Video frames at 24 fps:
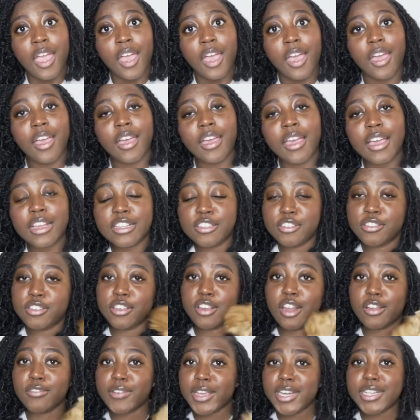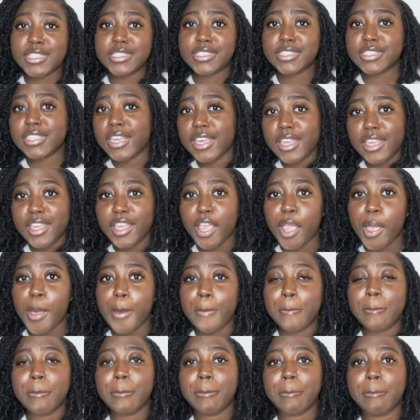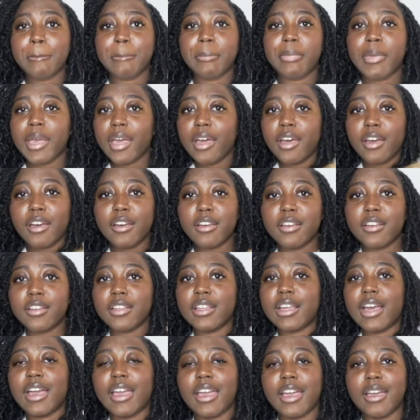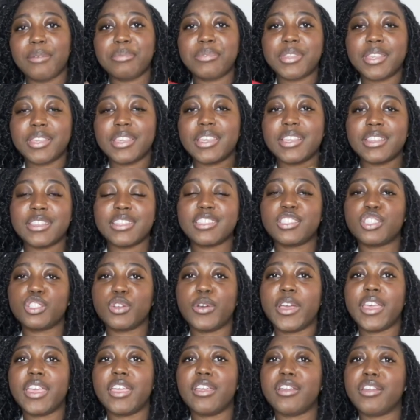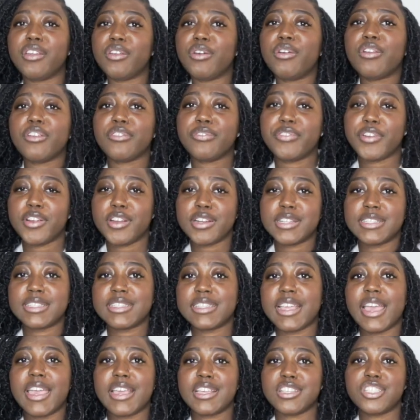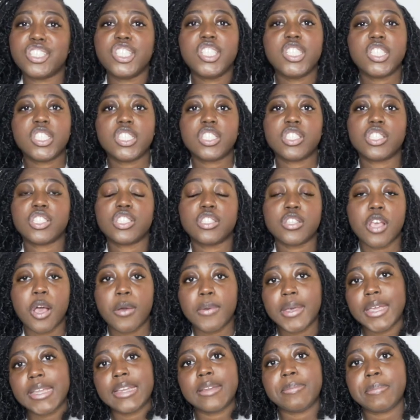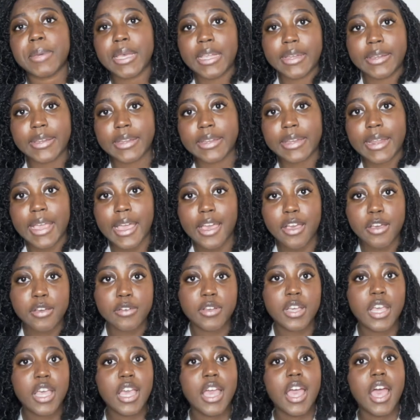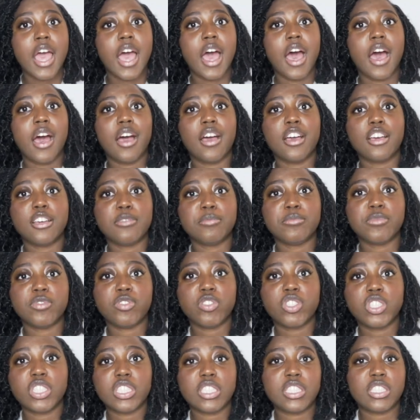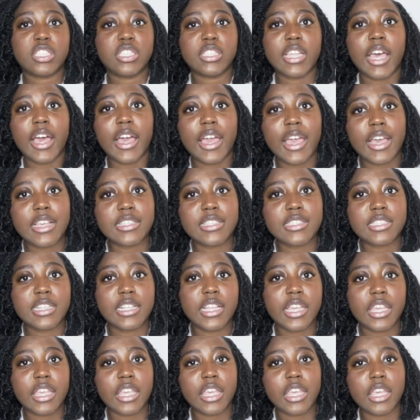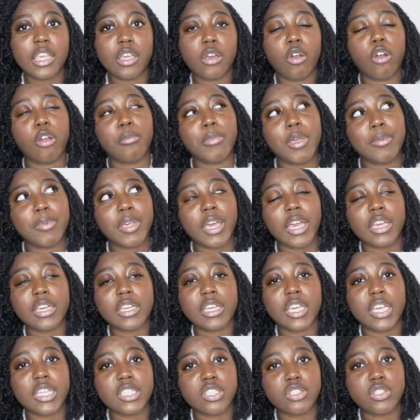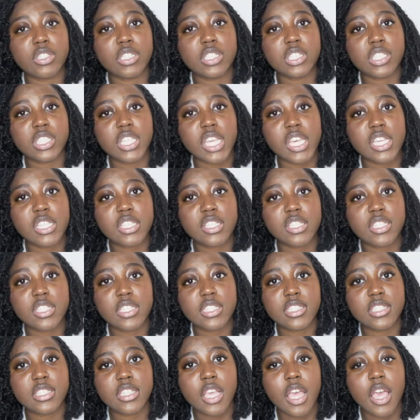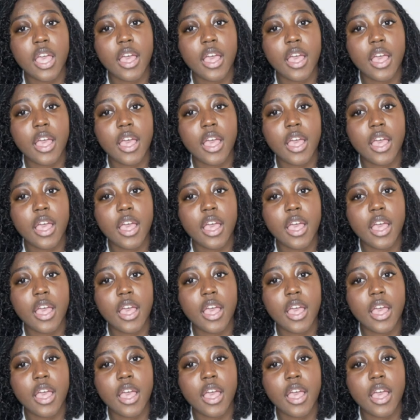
as you can already see, Belle, I have to get this toy here in order for her to stay. She's just so independent now. She's not as clingy, or maybe I guess you can say she's, she's